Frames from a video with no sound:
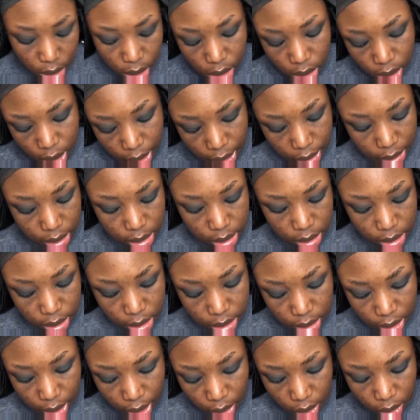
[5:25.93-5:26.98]
This
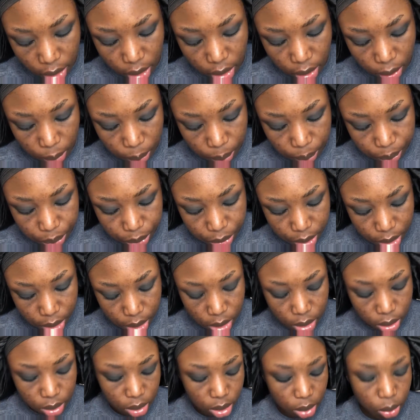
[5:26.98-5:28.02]
is, I don't know,
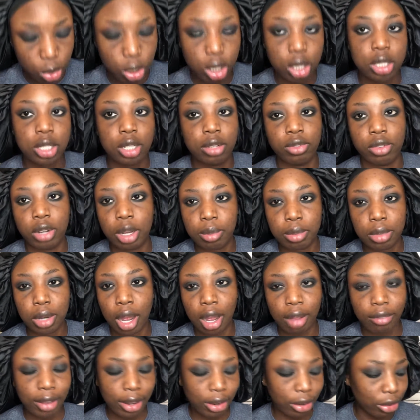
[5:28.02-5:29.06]
the words have rubbed
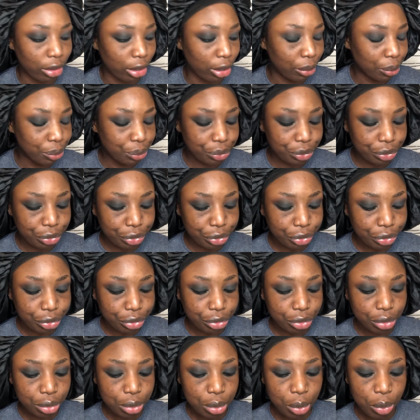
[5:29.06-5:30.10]
off, I don't know.
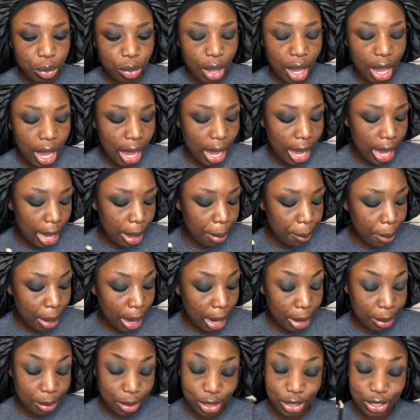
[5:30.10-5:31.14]
I'm
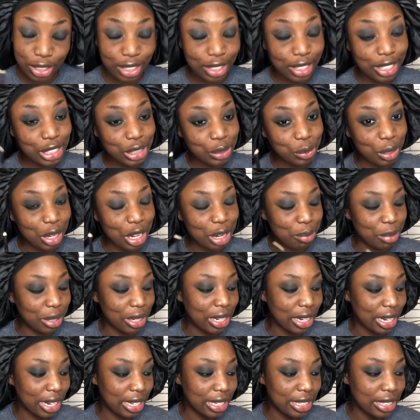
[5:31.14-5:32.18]
using this one
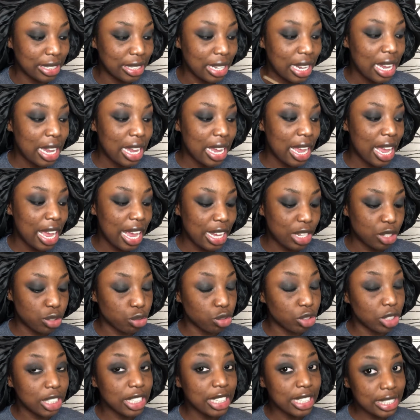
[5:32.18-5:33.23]
because it's
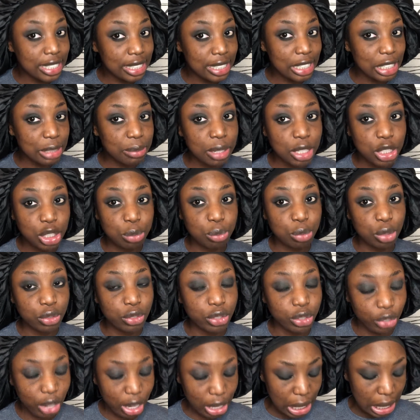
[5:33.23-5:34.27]
really easy to smudge. It
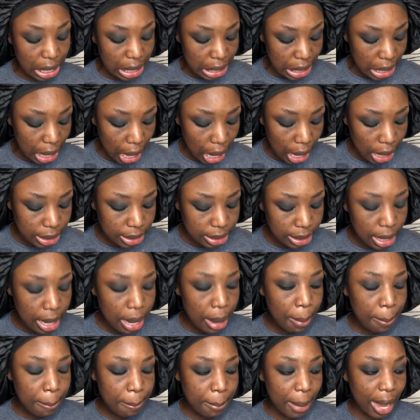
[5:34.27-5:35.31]
moves around a lot.
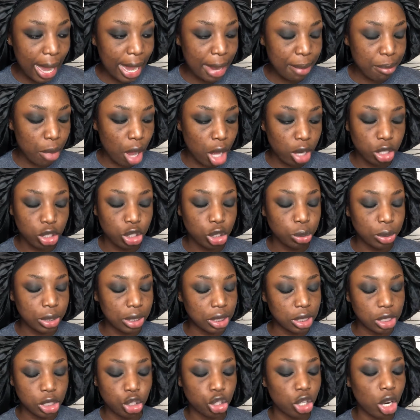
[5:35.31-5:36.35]
My Modern
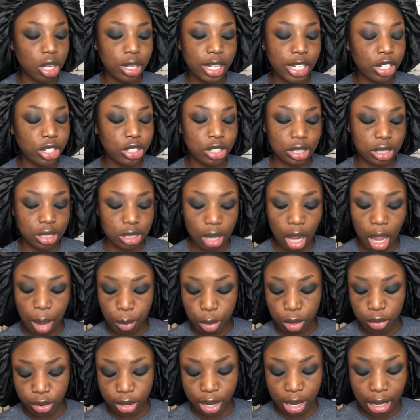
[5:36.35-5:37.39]
Twist Kajal liner does not
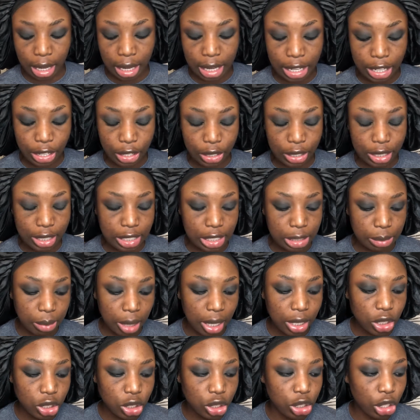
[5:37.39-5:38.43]
move around nearly as
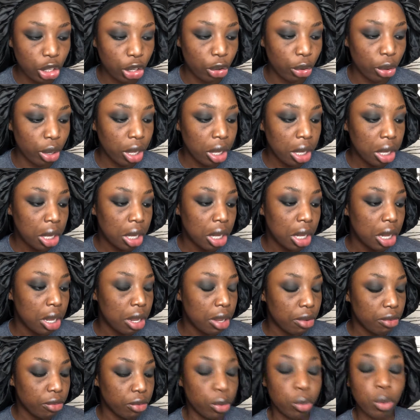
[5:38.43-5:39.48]
much. So
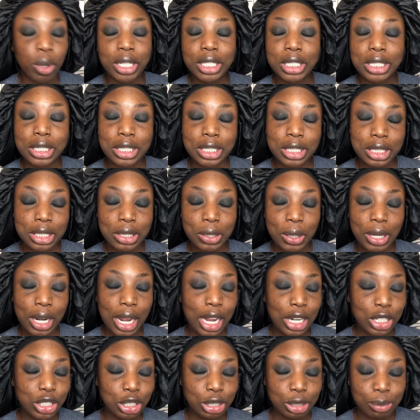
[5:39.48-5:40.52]
for once, this is going to
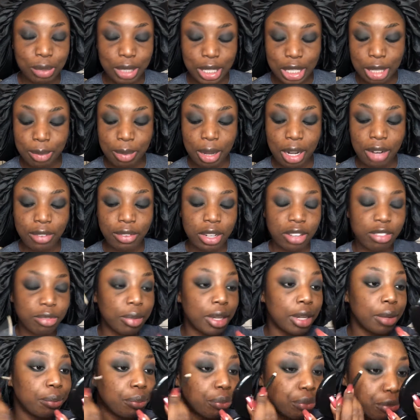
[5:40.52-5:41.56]
actually be in the benefit of
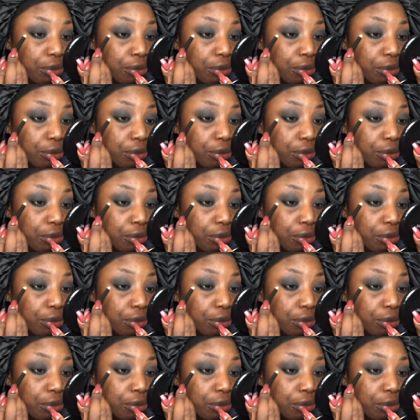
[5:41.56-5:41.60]
me.